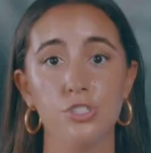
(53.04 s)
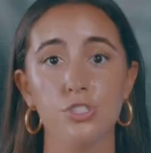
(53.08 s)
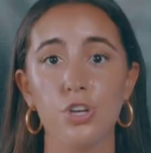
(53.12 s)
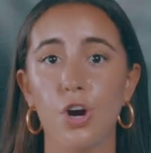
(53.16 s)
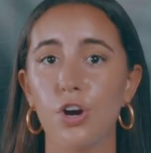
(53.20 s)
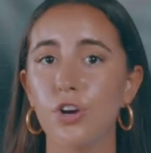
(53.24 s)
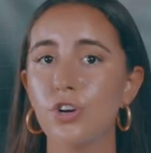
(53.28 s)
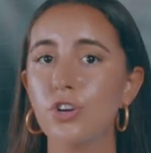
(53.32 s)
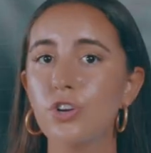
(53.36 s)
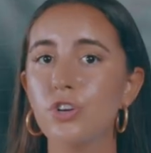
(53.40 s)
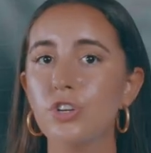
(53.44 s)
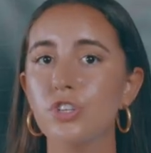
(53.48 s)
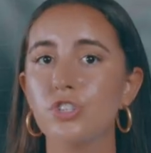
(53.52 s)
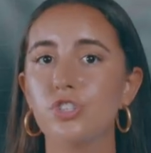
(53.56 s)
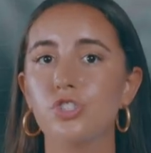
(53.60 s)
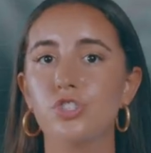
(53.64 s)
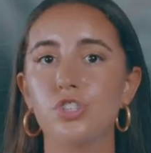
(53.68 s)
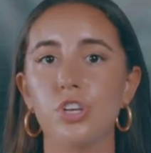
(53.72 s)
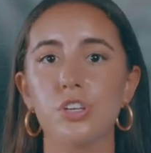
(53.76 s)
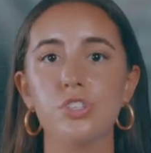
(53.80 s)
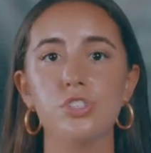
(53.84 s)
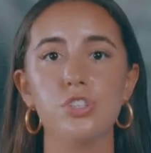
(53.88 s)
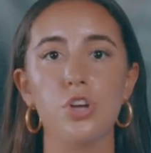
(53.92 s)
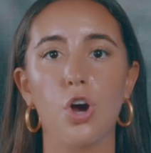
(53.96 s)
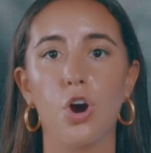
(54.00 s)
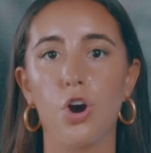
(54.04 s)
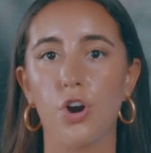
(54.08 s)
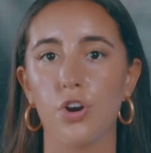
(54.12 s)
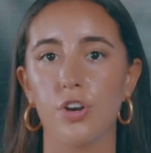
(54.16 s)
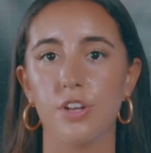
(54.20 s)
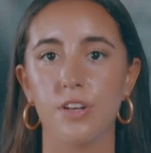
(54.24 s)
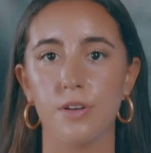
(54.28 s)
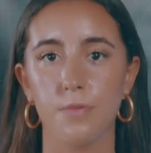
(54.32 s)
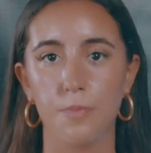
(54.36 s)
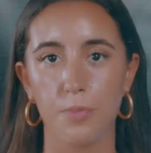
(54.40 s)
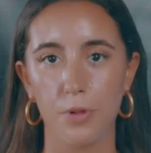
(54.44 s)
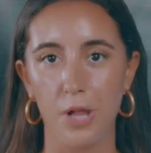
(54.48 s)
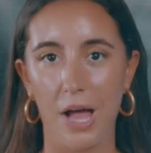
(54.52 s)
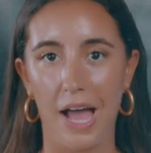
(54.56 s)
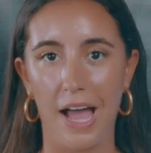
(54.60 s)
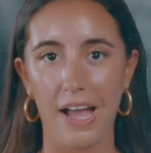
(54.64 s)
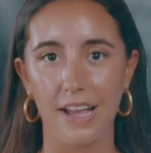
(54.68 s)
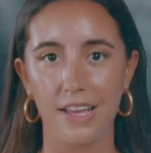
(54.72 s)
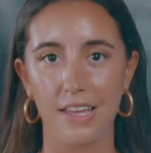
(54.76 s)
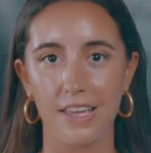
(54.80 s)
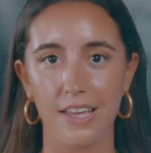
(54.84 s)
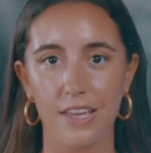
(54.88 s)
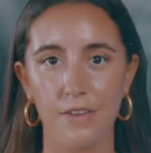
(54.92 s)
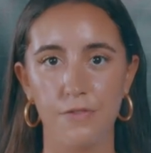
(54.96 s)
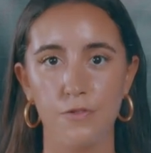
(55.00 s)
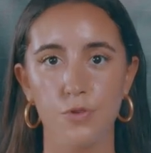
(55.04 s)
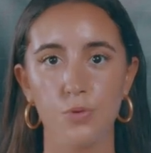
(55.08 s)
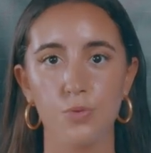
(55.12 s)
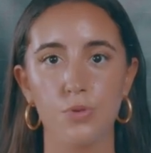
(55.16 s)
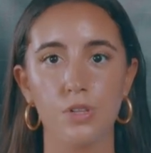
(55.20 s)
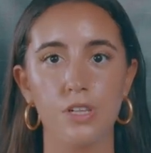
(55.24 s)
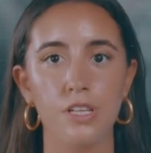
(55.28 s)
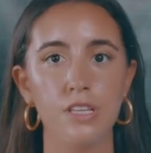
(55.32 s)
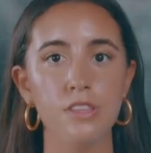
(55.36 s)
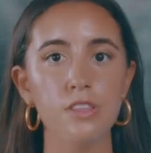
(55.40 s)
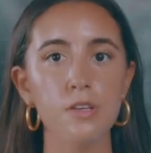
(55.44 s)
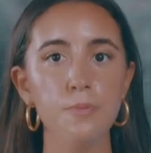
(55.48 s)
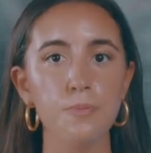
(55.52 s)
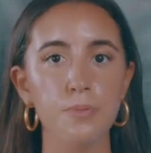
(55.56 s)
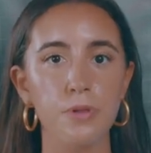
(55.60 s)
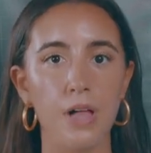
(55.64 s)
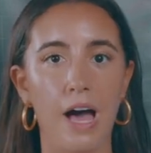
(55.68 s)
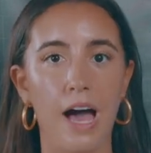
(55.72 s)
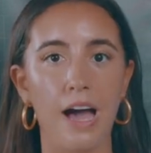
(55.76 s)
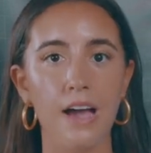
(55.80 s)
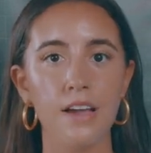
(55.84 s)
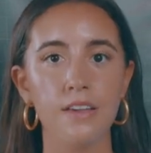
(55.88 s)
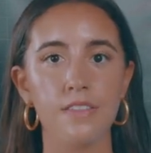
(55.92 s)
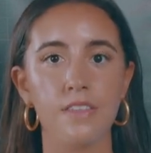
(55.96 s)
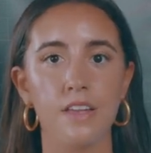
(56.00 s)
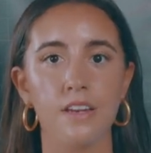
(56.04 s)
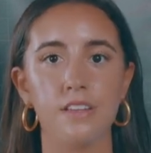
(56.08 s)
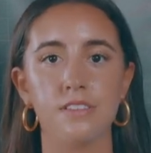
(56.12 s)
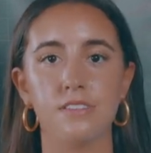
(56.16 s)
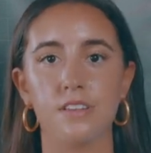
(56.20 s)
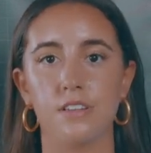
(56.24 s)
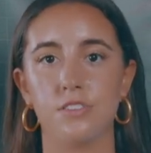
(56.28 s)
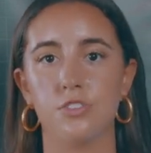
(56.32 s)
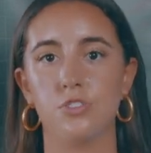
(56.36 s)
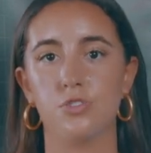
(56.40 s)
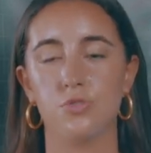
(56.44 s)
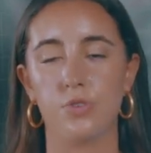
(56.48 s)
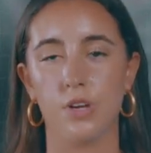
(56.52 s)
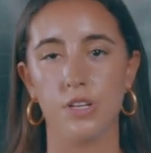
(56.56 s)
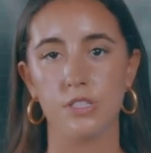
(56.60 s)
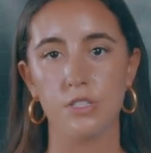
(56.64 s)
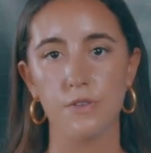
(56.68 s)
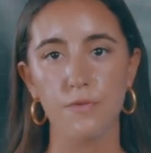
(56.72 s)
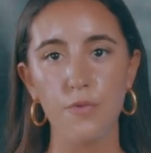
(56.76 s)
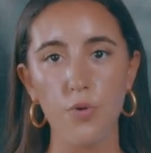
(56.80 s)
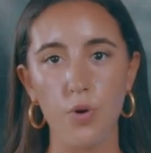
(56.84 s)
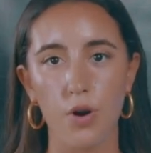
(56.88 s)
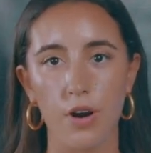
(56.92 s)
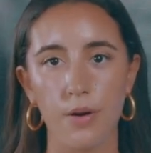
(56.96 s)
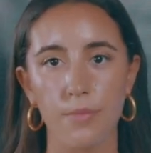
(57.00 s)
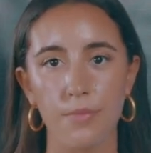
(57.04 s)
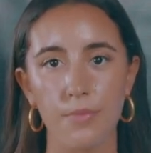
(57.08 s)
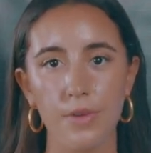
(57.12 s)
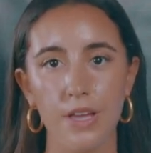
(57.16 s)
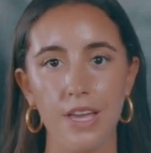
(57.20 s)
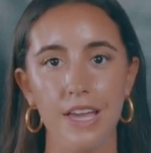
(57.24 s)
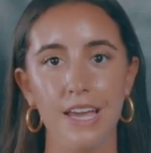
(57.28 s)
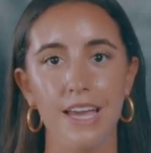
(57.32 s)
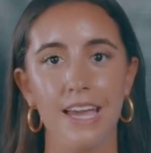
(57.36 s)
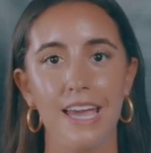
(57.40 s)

Tartar is just hardened plaque. If you clean the plaque, then it doesn't transform.